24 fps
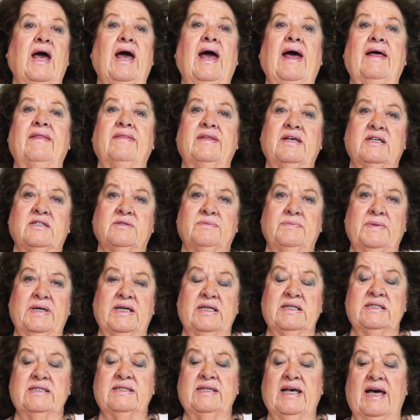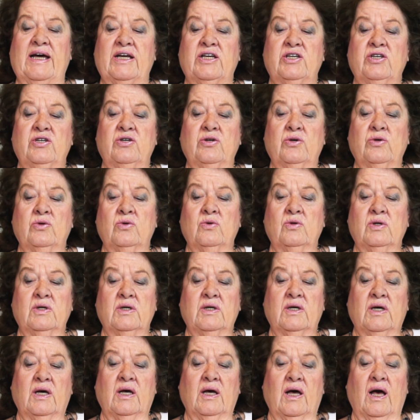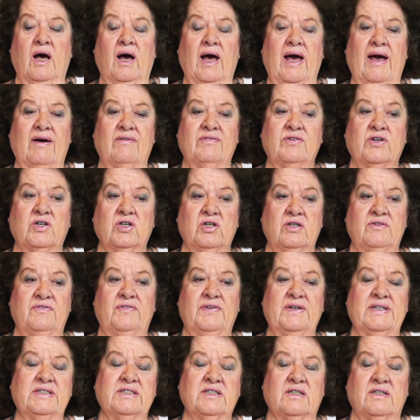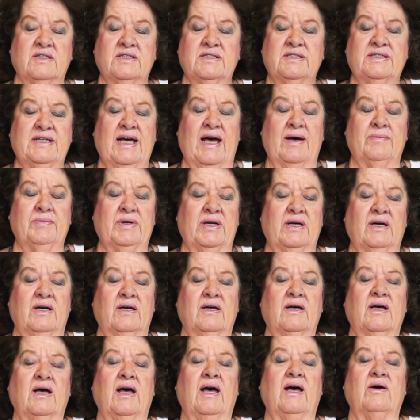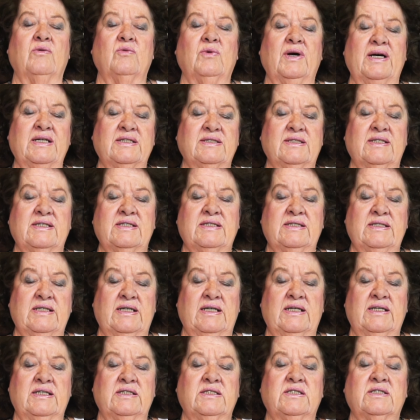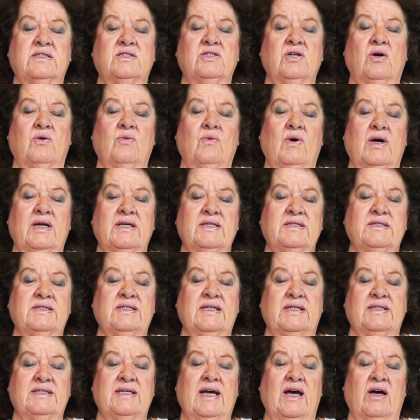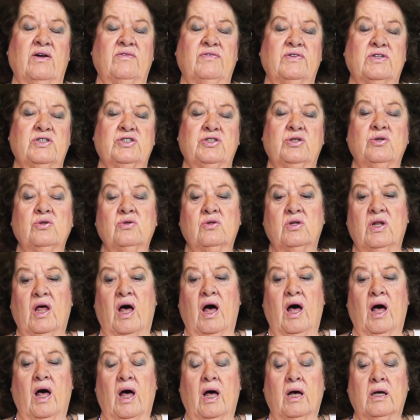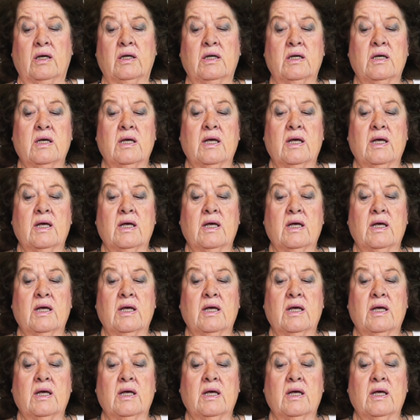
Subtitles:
And this means that you have good physical stamina, restlessness, don't want to sit down for too long,